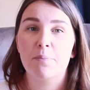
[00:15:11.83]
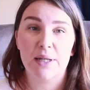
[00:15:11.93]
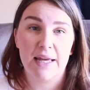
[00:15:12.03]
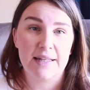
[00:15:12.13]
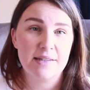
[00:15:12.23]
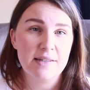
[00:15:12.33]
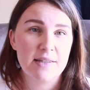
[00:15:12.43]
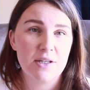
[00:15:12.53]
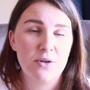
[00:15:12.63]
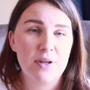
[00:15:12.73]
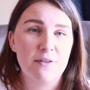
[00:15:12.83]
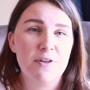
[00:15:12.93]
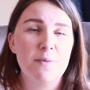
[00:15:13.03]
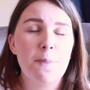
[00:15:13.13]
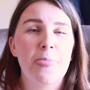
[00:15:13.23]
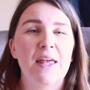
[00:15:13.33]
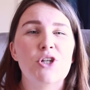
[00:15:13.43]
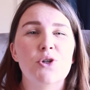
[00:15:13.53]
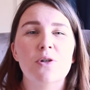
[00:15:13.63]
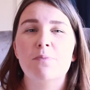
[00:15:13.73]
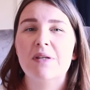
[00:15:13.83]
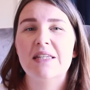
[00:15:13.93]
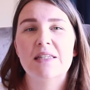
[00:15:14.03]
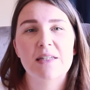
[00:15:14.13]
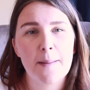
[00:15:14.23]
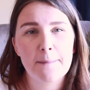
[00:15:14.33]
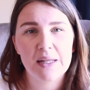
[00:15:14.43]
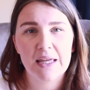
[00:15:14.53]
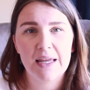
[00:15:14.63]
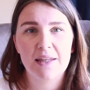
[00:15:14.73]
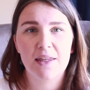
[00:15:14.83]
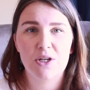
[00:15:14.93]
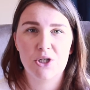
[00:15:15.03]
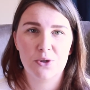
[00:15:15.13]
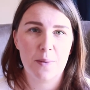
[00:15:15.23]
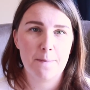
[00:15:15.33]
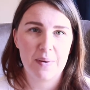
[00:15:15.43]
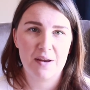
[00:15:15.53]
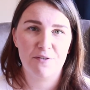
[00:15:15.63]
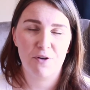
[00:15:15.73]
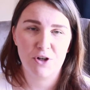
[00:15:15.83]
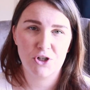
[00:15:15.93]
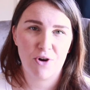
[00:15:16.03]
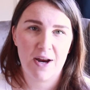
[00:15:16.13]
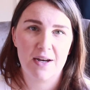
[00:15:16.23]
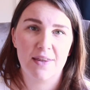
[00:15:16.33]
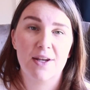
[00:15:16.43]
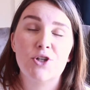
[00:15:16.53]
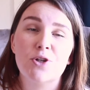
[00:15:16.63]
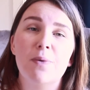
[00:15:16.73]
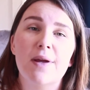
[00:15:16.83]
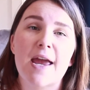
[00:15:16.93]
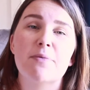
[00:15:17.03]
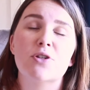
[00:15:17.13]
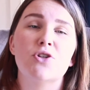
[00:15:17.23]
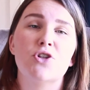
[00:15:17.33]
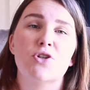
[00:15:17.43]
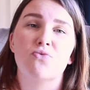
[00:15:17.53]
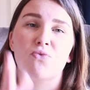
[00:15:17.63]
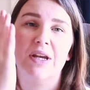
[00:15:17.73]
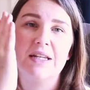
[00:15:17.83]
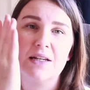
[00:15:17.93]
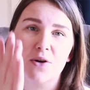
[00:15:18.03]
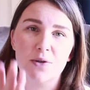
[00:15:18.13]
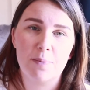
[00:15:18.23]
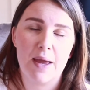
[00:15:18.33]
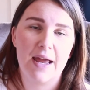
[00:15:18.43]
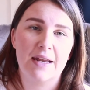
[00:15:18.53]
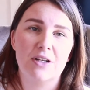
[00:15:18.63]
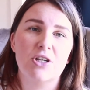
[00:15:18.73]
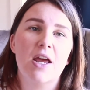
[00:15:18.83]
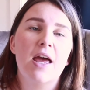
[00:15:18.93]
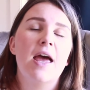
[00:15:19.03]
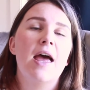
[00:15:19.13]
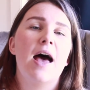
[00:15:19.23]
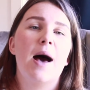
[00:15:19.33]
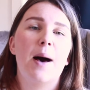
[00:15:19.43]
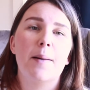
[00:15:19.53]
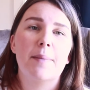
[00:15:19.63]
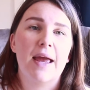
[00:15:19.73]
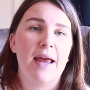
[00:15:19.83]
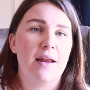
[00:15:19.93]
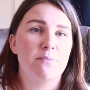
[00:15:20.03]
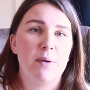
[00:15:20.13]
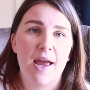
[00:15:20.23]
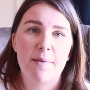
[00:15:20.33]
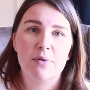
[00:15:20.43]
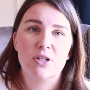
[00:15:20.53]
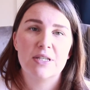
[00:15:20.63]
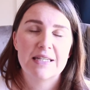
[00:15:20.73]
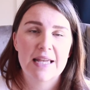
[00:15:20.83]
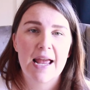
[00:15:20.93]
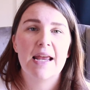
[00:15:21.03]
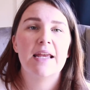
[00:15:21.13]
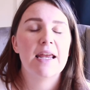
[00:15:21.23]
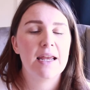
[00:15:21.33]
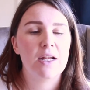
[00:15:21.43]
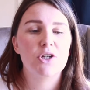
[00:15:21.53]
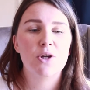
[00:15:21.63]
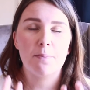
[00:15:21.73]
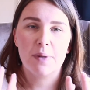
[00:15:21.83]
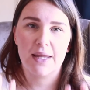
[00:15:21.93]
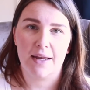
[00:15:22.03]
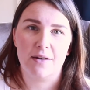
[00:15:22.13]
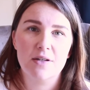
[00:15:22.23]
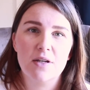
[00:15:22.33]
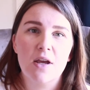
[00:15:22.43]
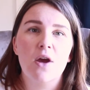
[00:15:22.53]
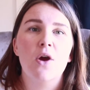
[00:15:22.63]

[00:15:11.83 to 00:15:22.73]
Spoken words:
blends that you give them. They shouldn't be stumbling, they shouldn't be frustrated, they should be able to just read along the page and be able to say each blend